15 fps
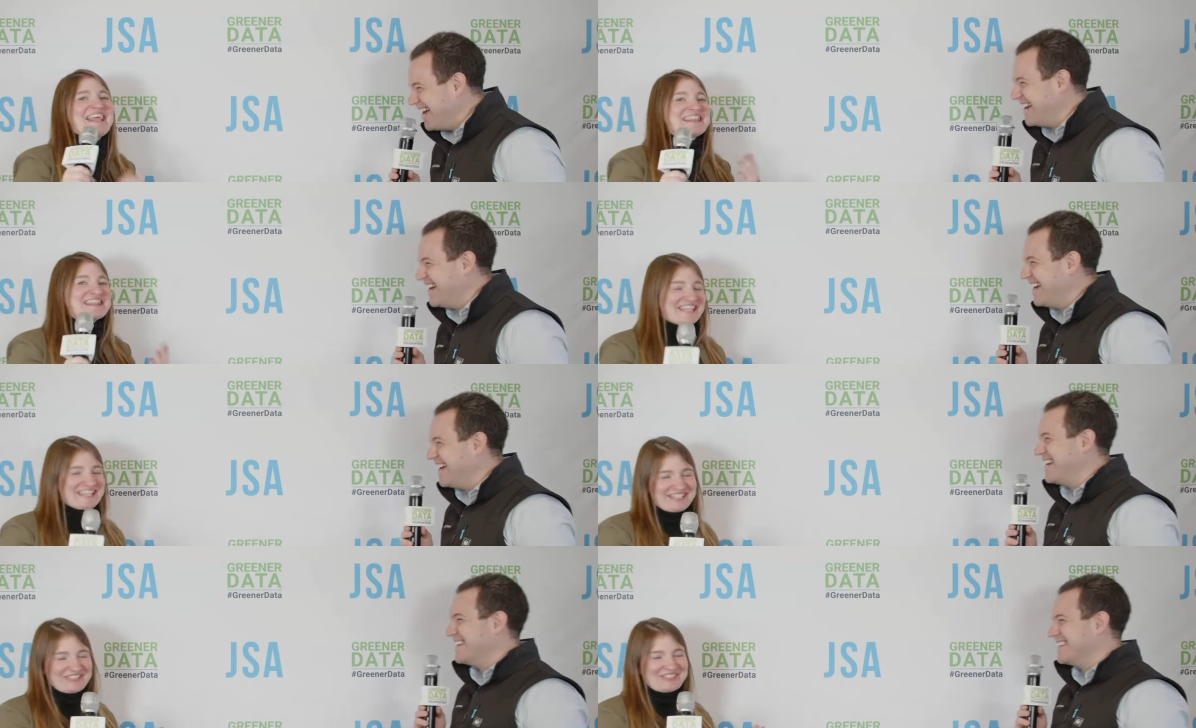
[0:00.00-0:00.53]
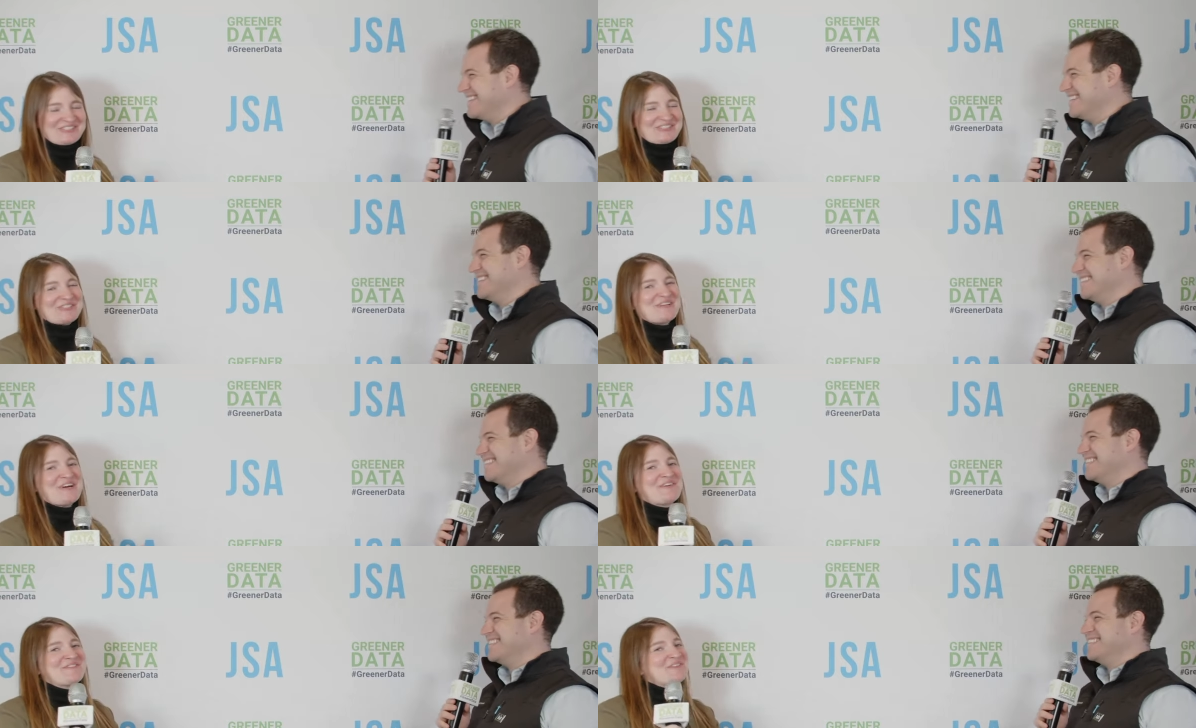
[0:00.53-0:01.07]
Speaker 1: and thank you to
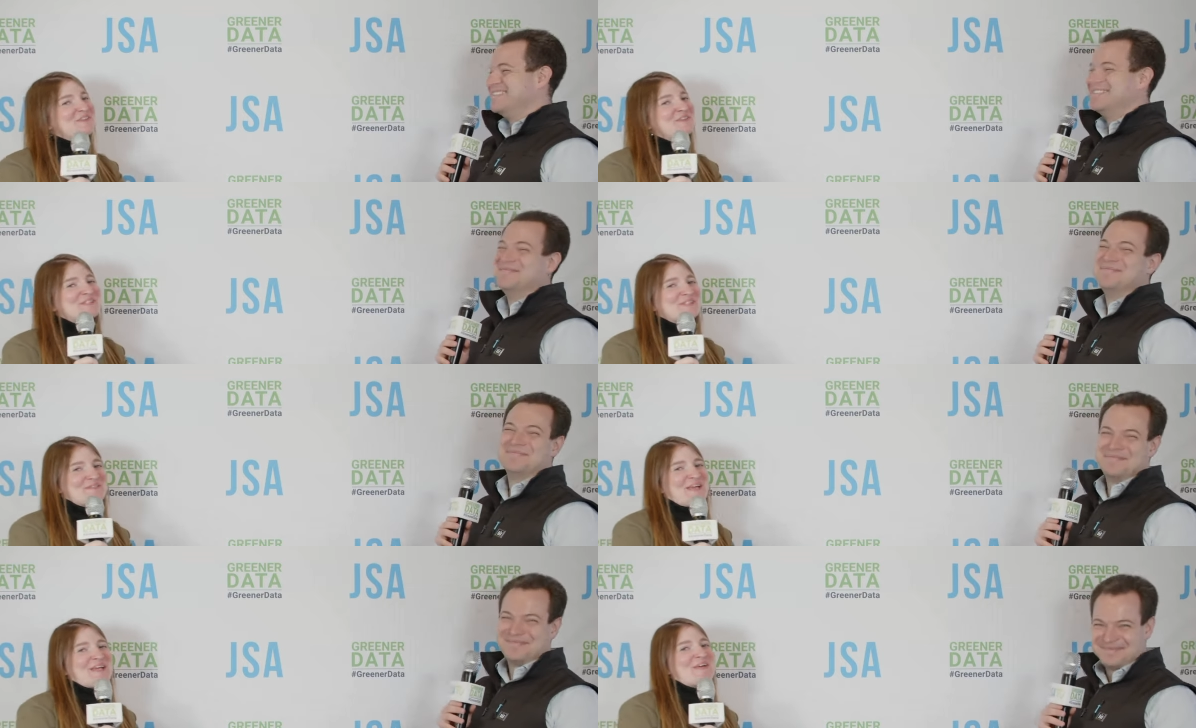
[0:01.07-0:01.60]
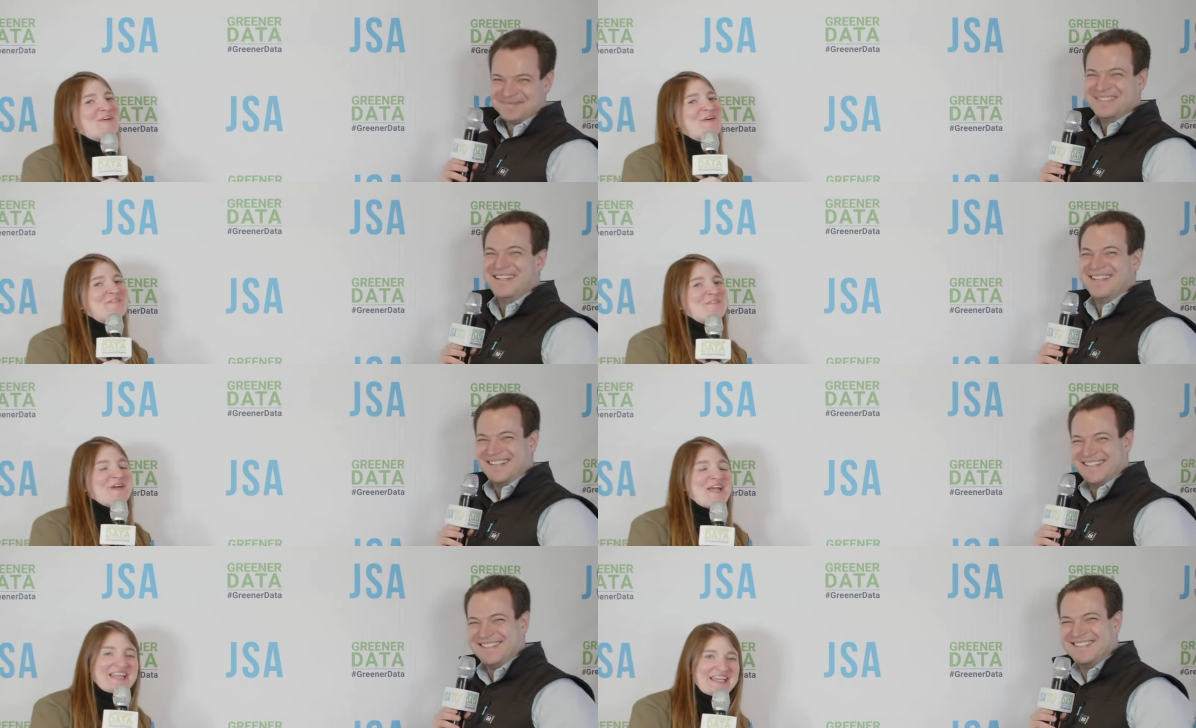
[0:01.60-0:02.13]
our viewers back at
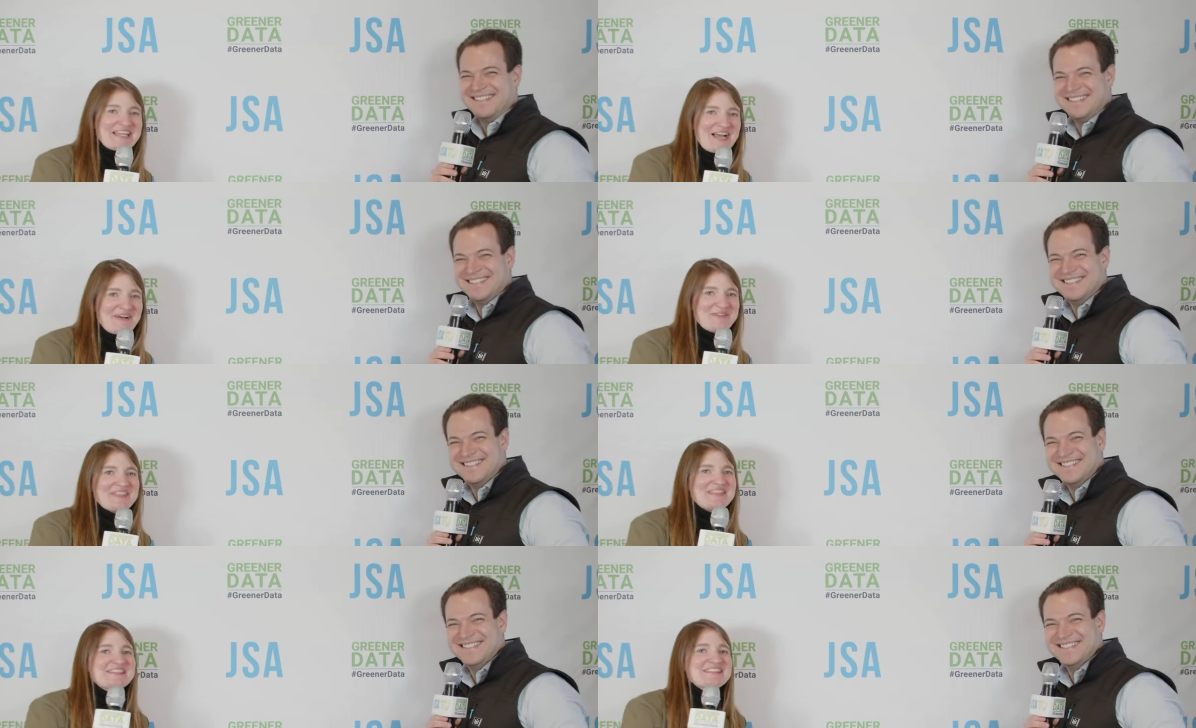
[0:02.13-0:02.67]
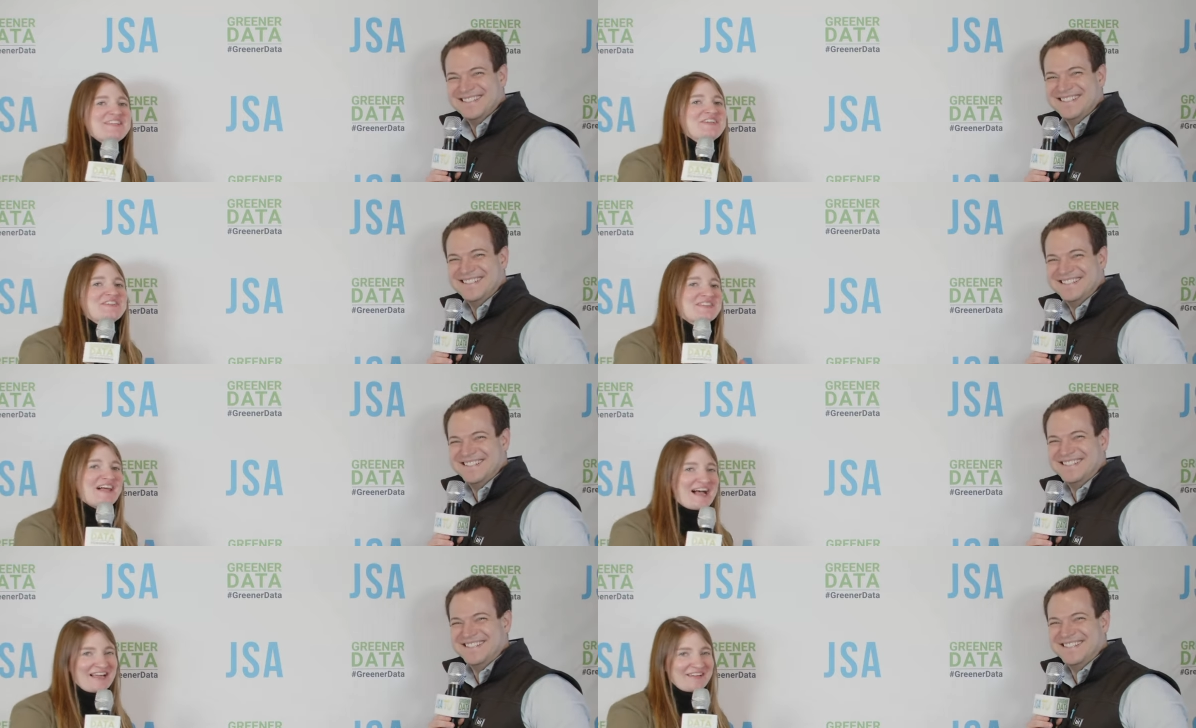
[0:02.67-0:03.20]
home for hanging out with us
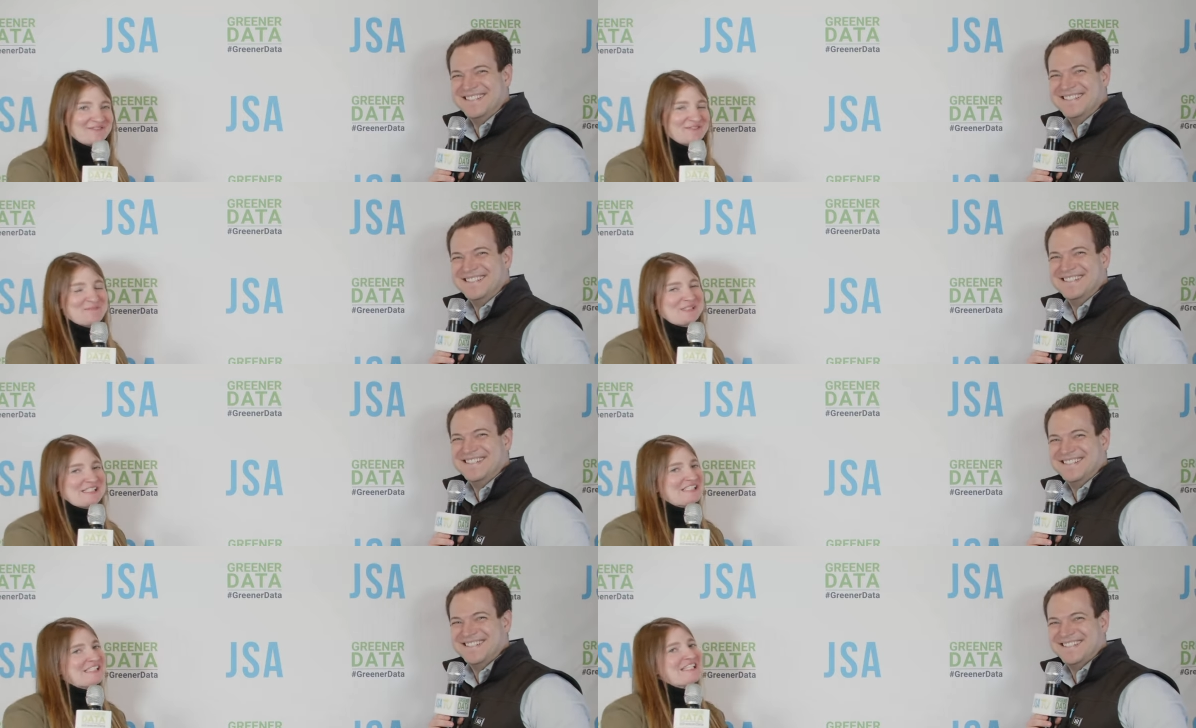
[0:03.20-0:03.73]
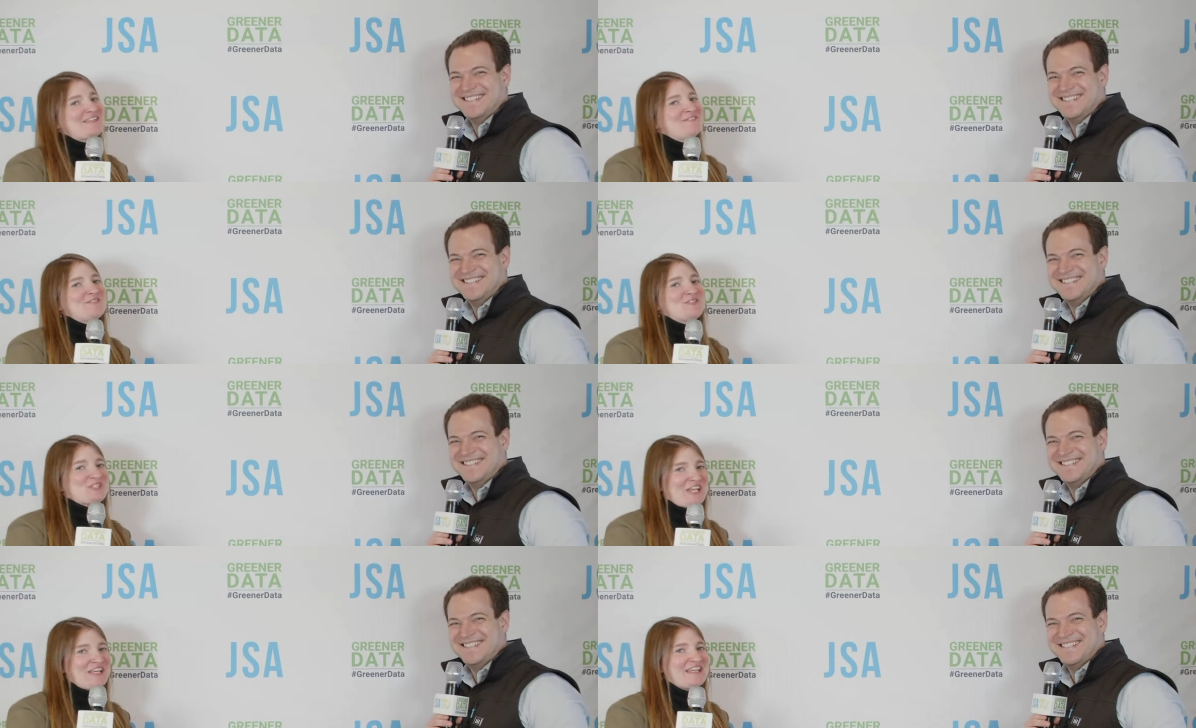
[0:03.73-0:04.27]
here live from DCD,
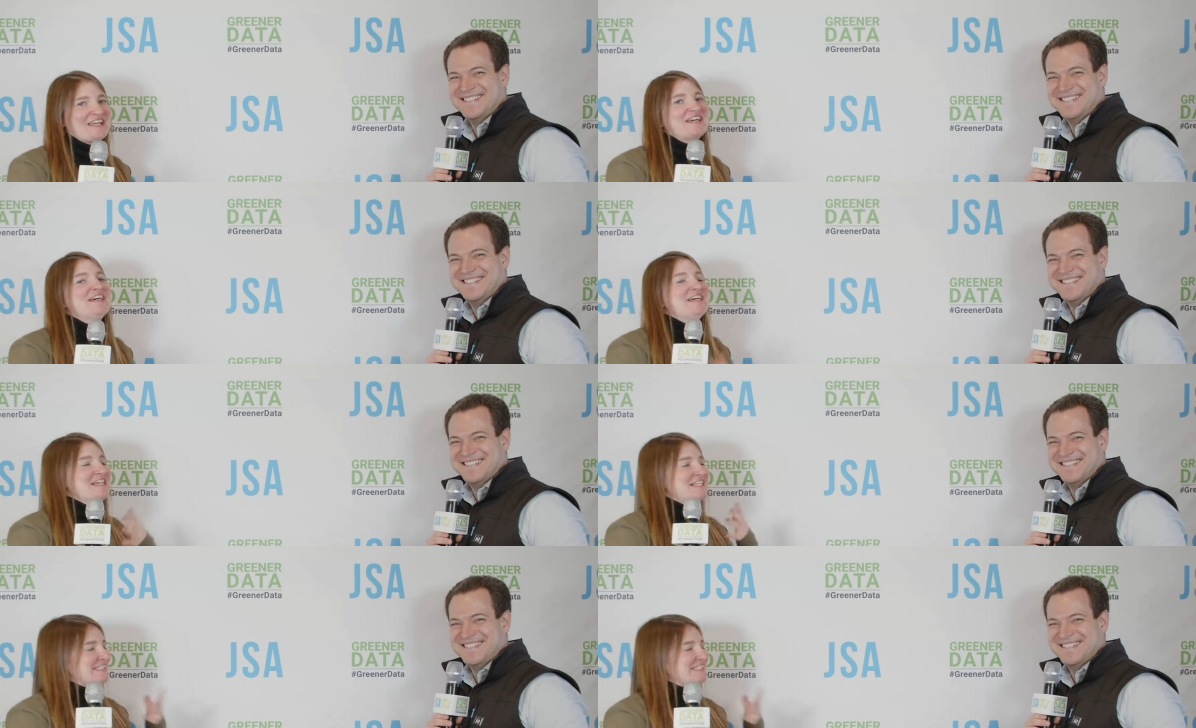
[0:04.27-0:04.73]
Virginia.